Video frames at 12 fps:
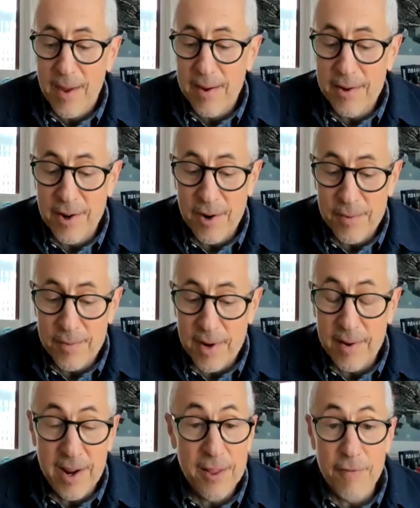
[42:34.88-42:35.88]

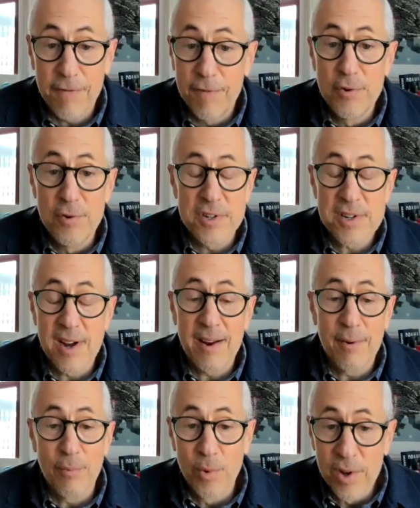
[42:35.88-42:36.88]
and the food has
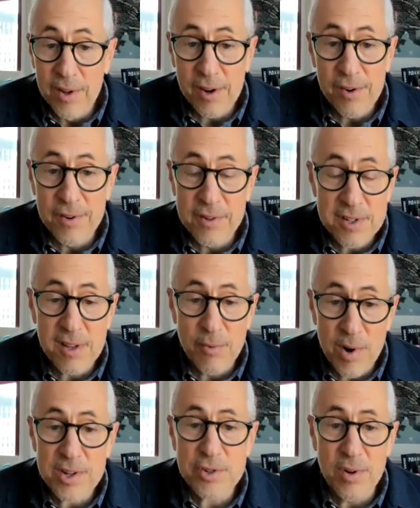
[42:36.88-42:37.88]
gotten really good, and the
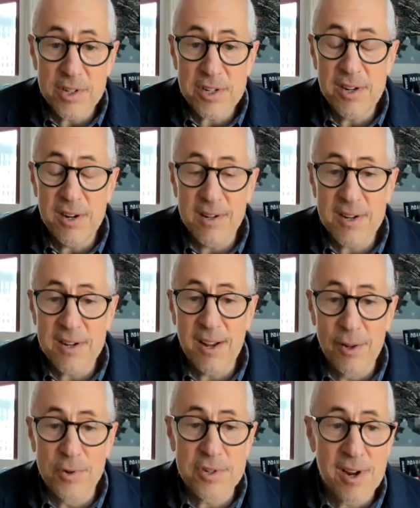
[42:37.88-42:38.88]
restaurant scene in St.
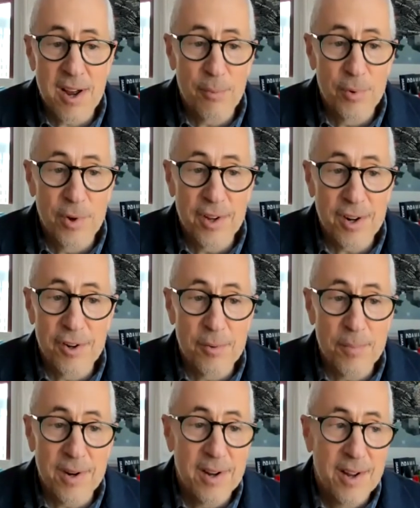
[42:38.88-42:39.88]
Louis has gotten really
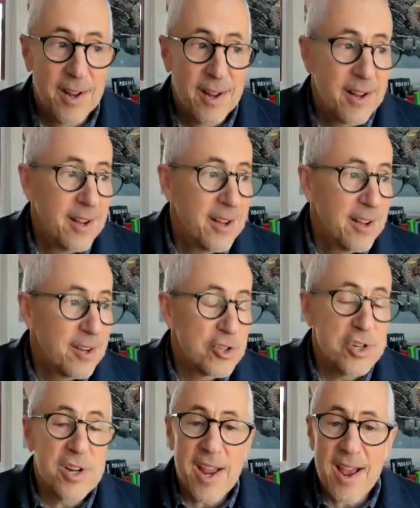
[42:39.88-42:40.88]
good, but
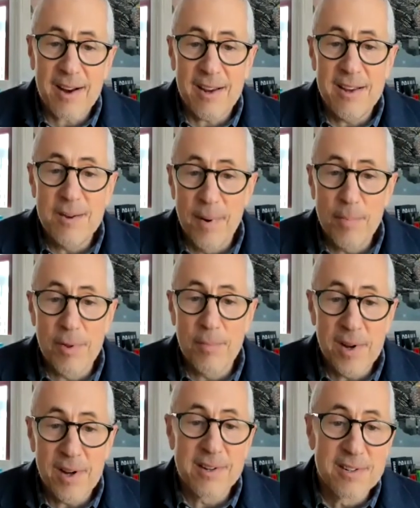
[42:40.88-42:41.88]
she can't keep up with
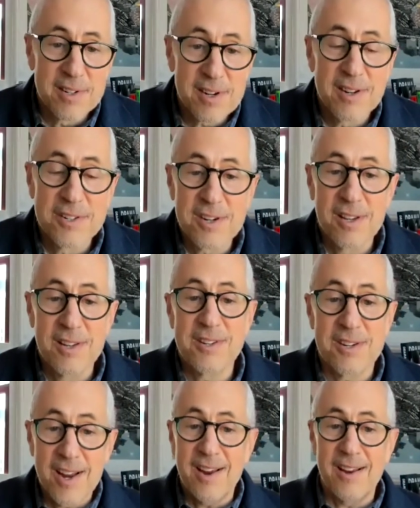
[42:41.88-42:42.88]
me because to
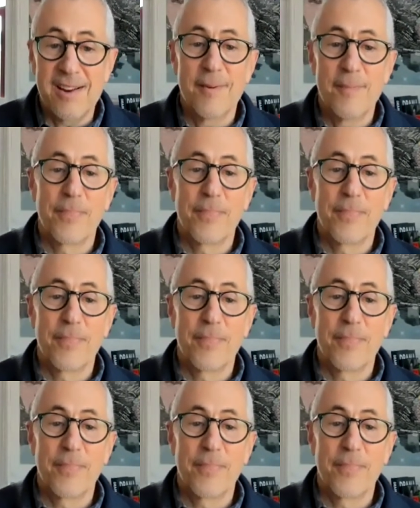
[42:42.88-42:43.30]
this day,